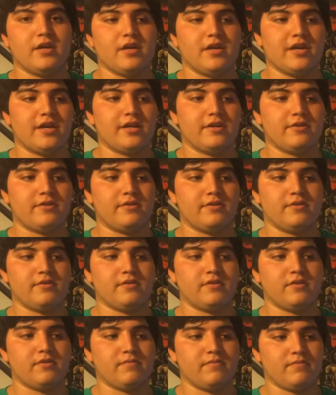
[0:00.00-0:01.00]
And
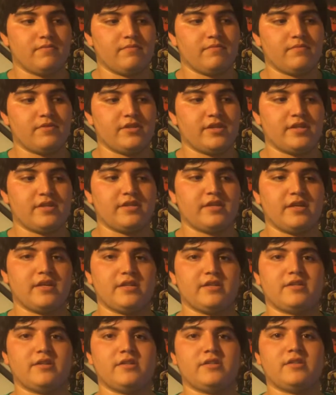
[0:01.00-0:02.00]
since
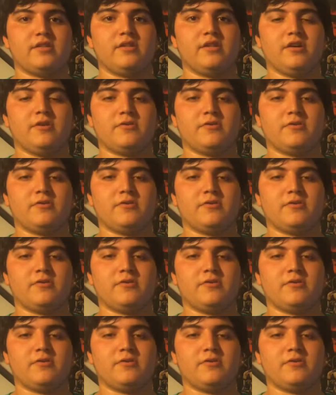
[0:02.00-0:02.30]
the